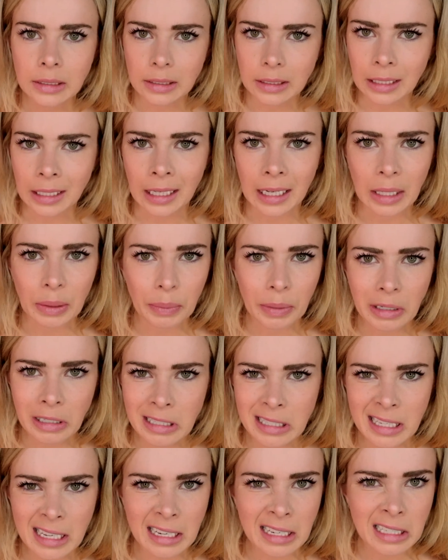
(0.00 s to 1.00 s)

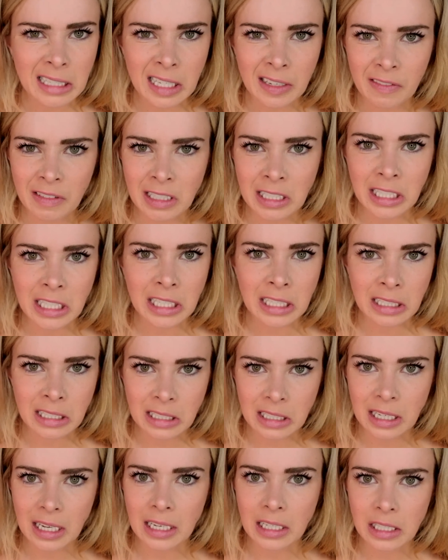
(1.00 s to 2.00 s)
6-7 days
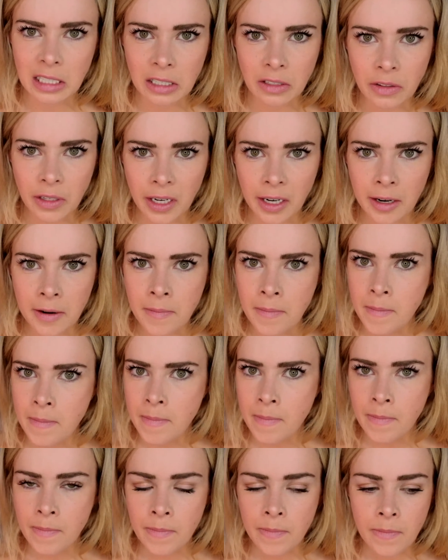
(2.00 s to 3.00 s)
to get down there.
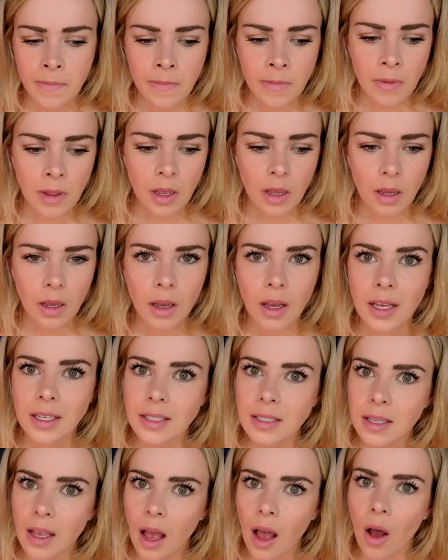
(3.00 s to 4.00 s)

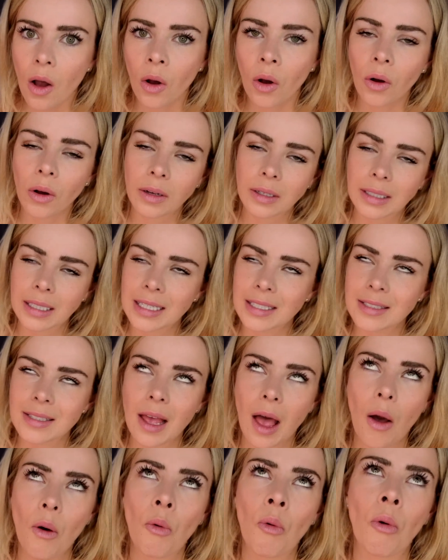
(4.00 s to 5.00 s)
It's
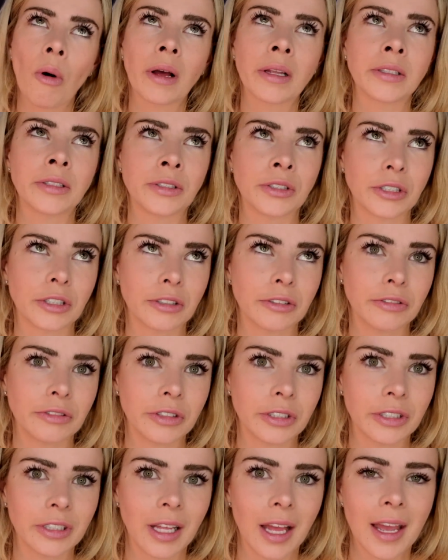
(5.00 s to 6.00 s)

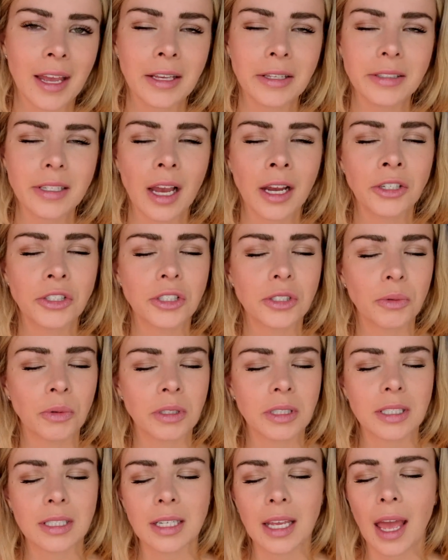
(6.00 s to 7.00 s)
wonderful. I just
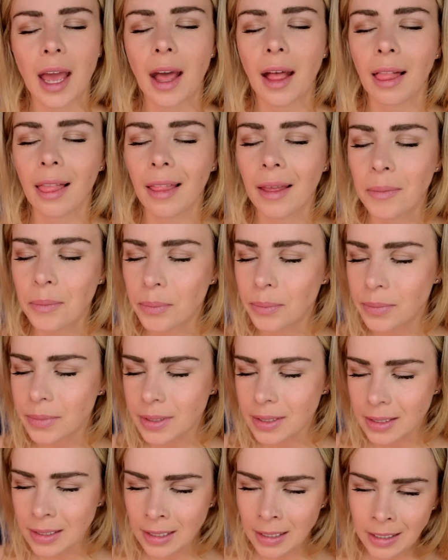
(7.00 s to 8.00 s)
wanted to get a
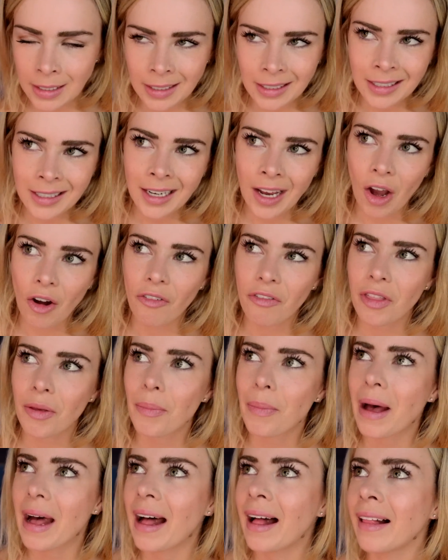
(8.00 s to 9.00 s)
glimpse of the
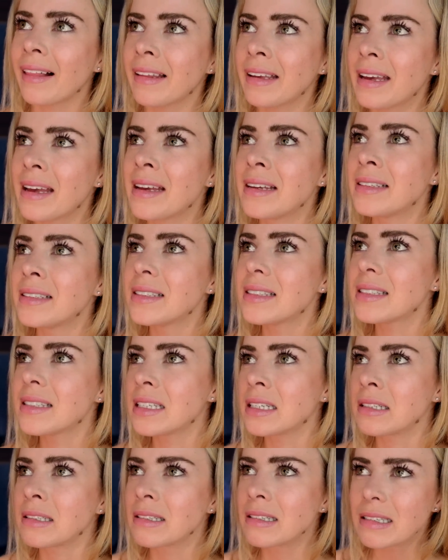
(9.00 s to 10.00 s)
palace,
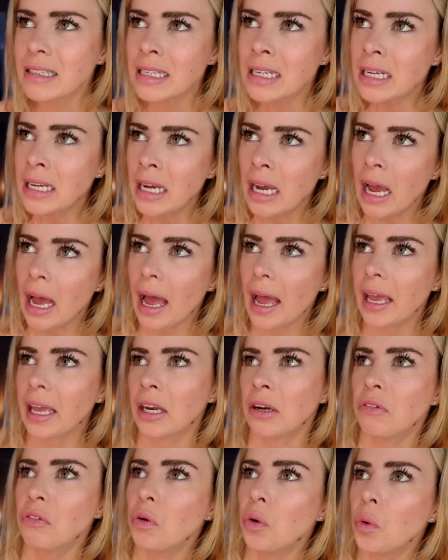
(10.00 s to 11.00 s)
and I
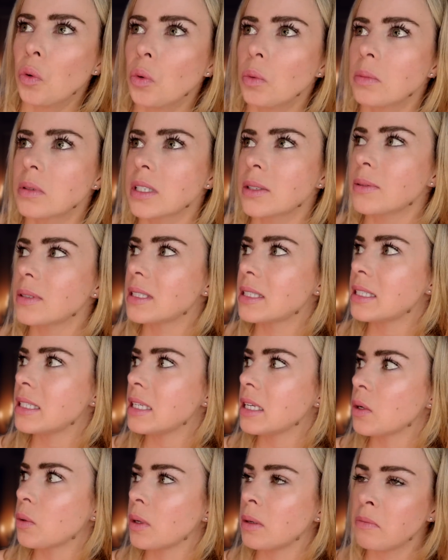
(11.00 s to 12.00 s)
kind of hoped I would
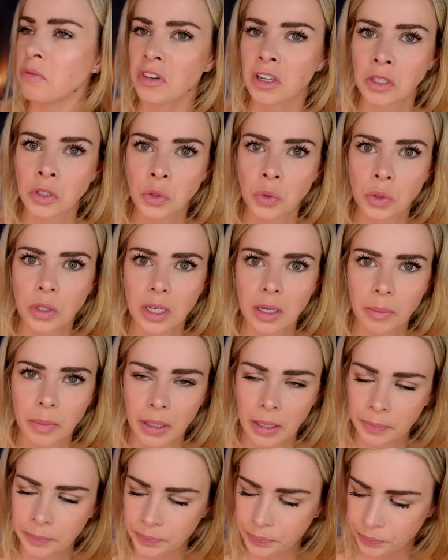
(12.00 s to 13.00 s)
see Queen Victoria, but
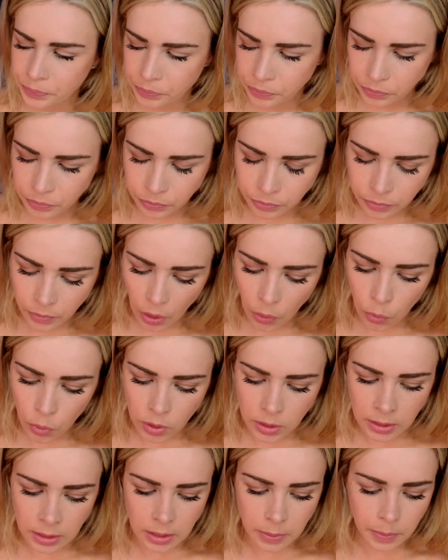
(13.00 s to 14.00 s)
it
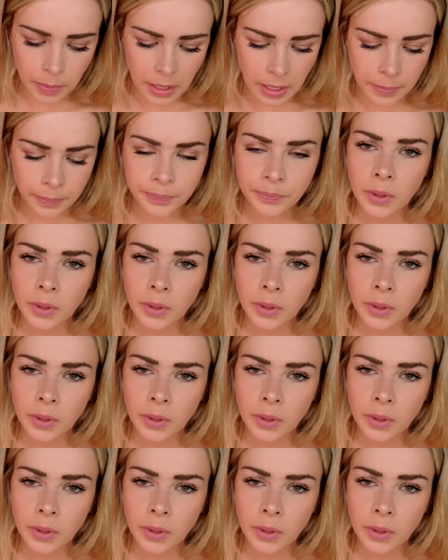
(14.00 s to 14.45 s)
wasn't to be.